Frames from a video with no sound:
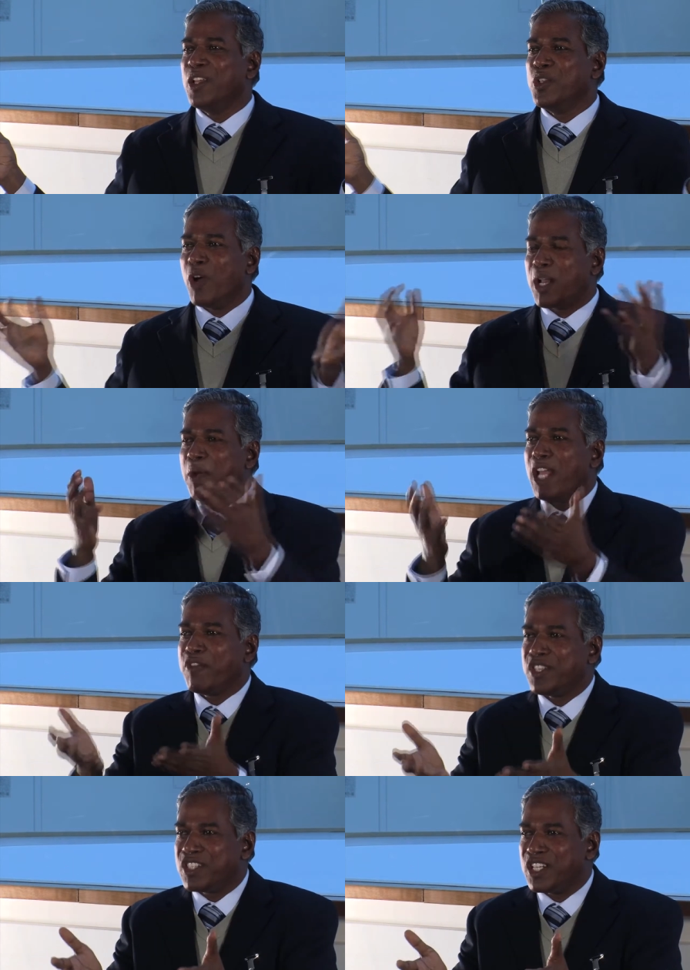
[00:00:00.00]
You are a
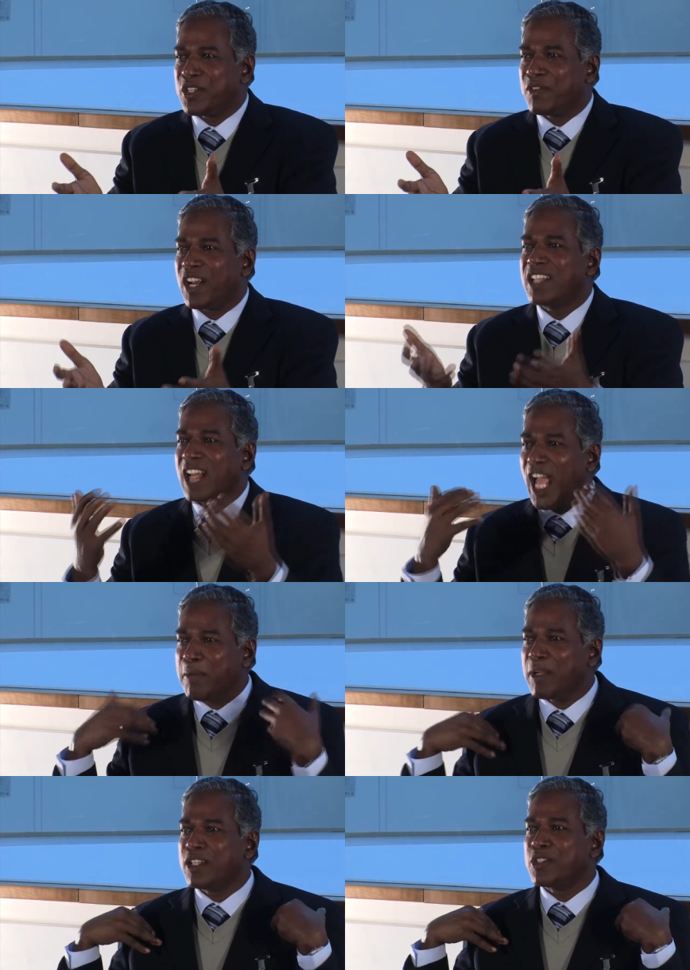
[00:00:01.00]
manifestation of Christ. I
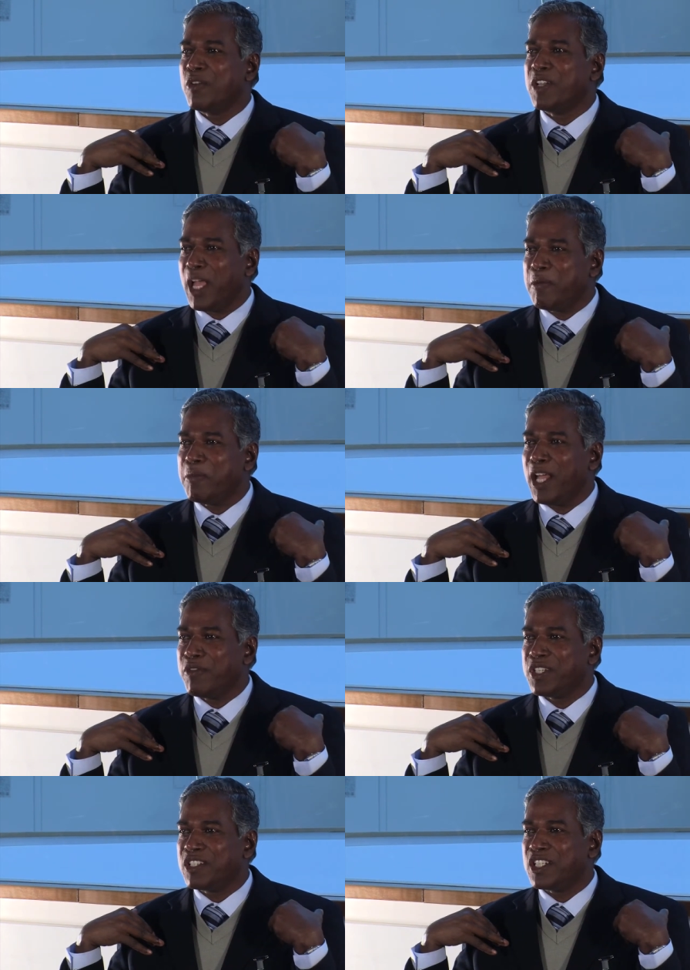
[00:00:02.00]
am a Christophany. I am a
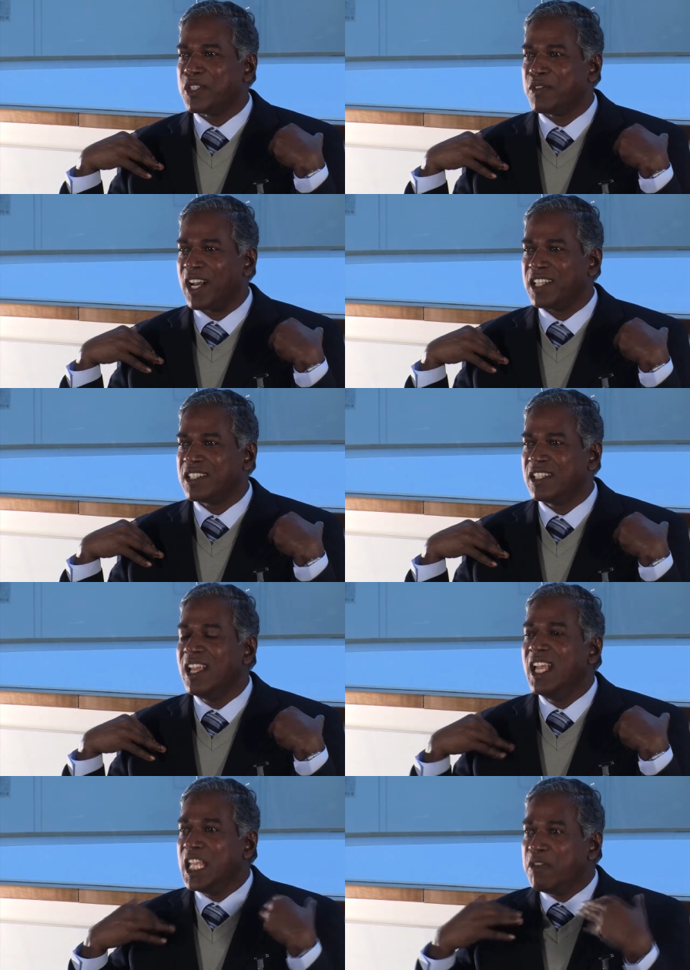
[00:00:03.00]
manifestation of Christ.
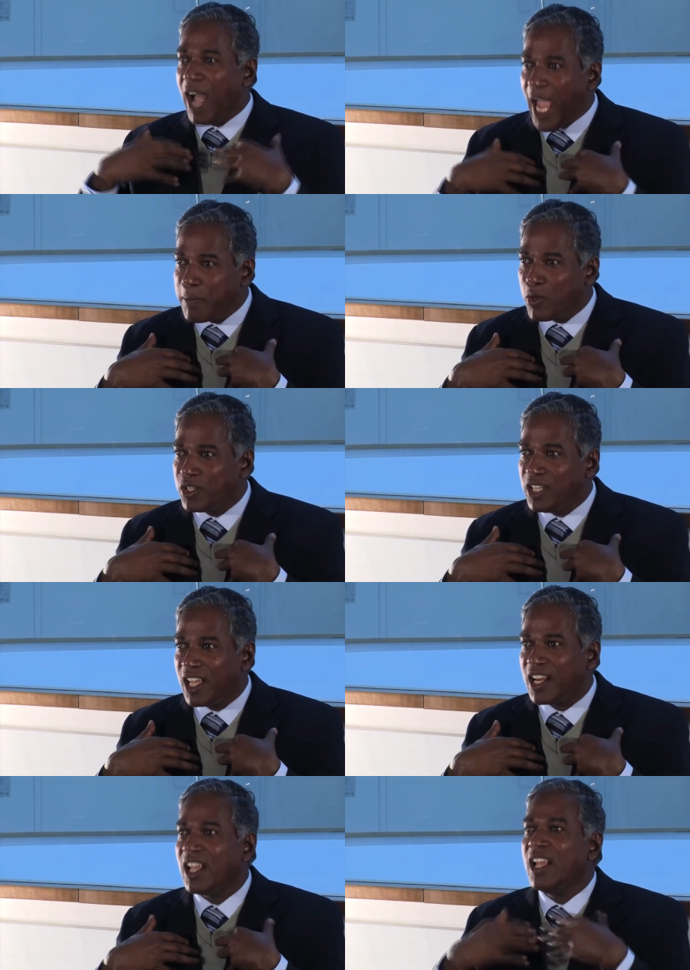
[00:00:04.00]
If I am not
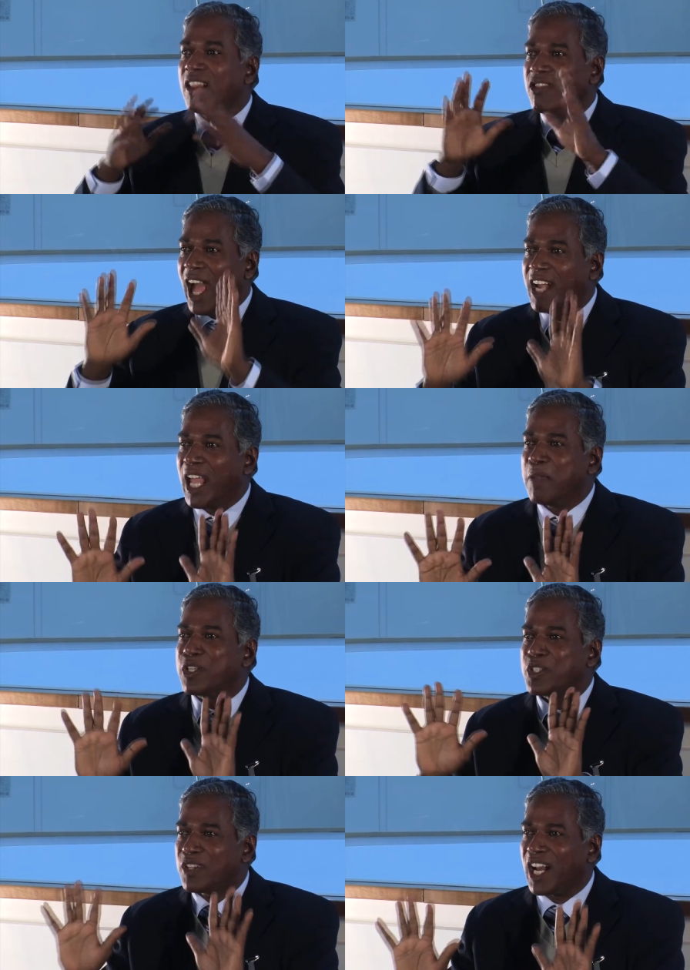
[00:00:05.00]
there, that
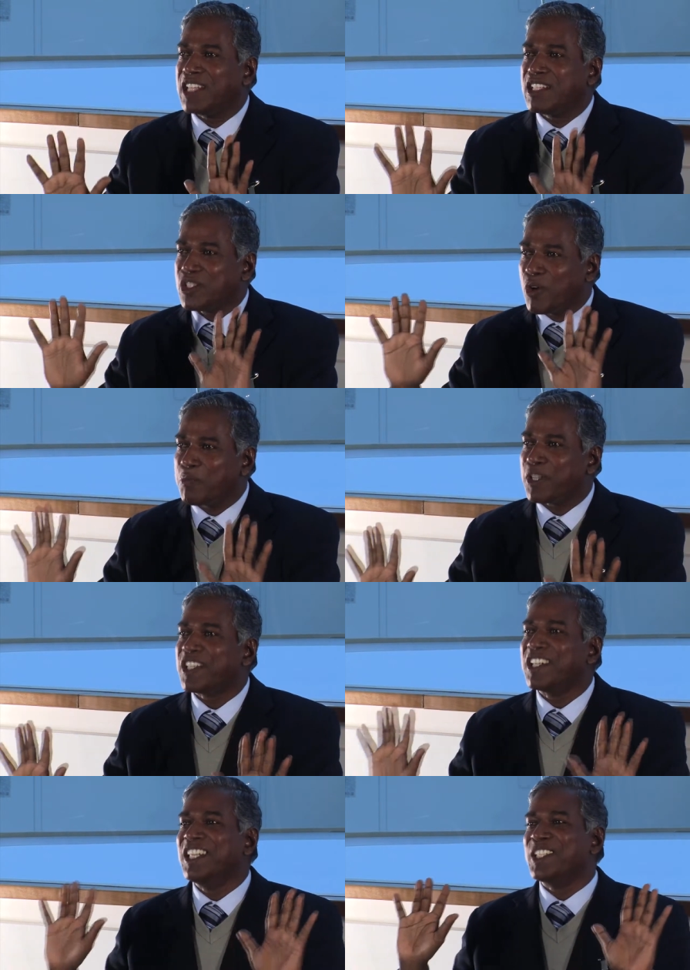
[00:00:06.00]
dimension of Christ is not
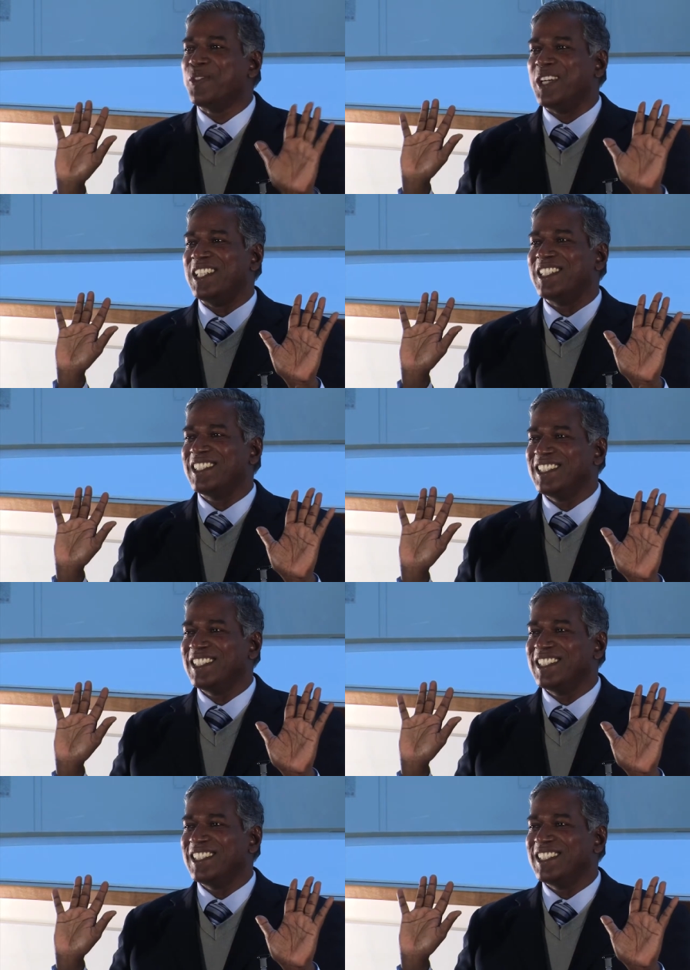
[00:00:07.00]
present in this world.